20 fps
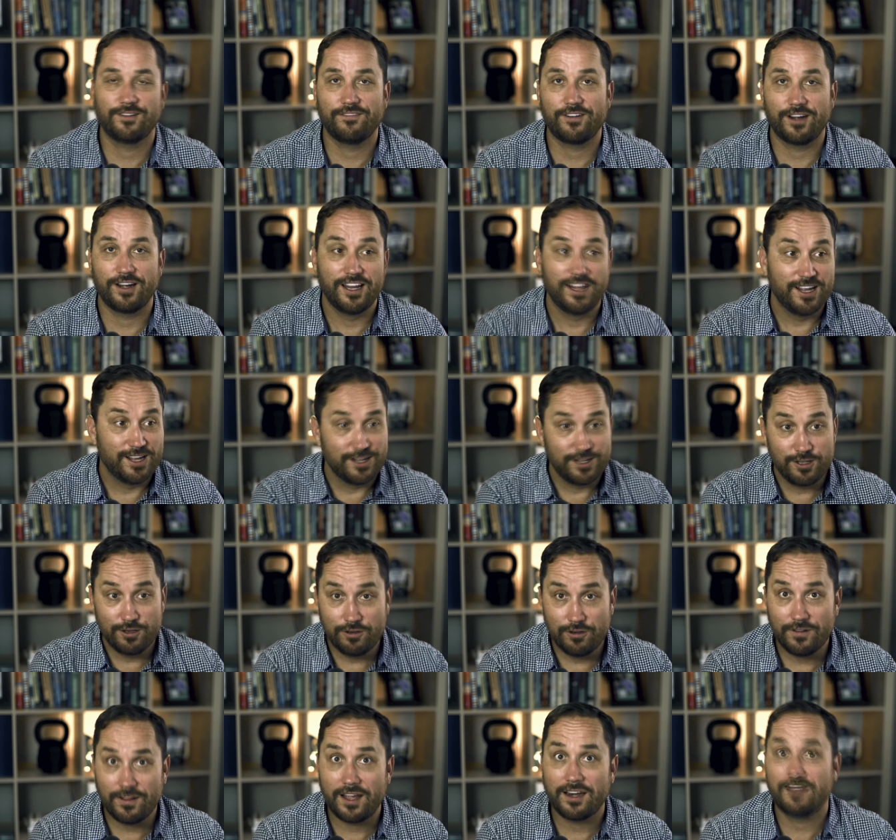and deliver it.
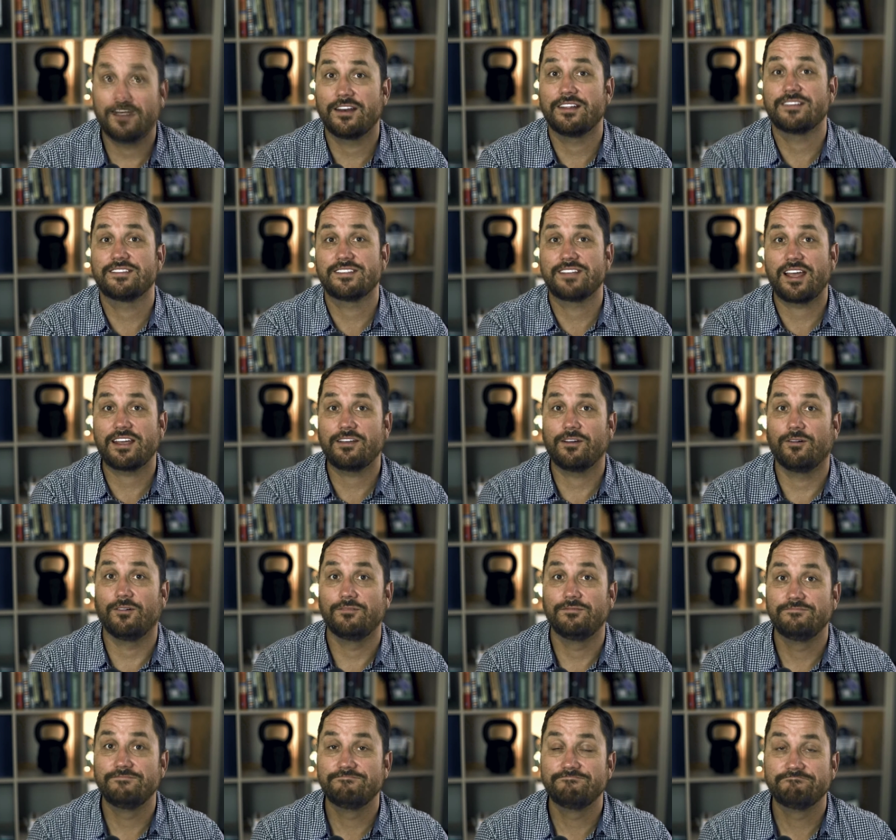You do that in a
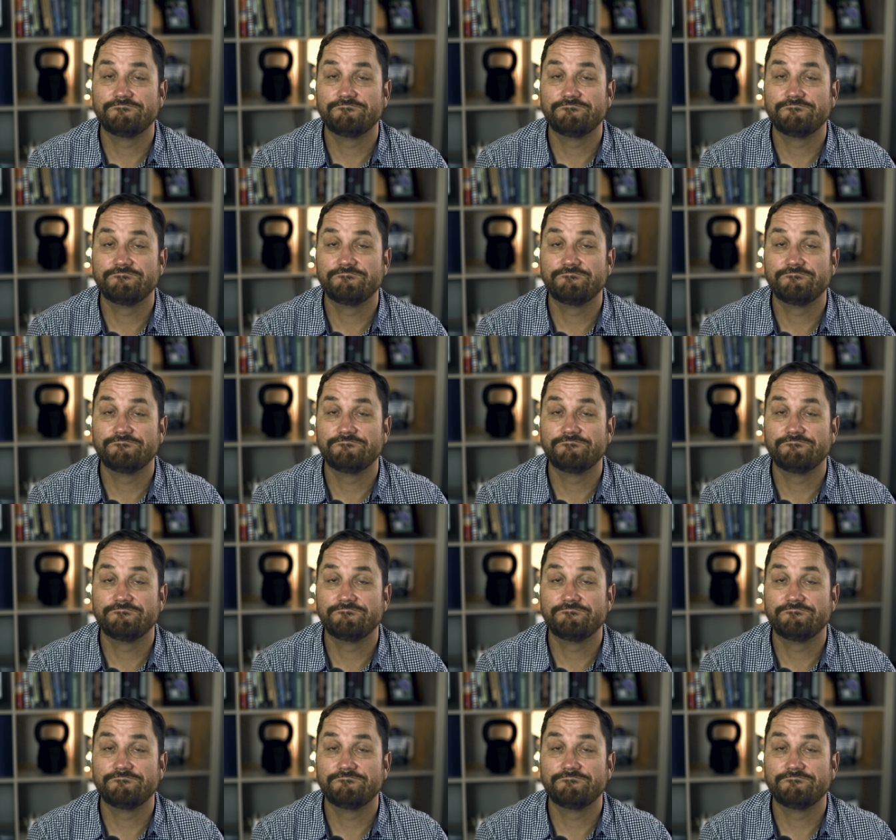cycle.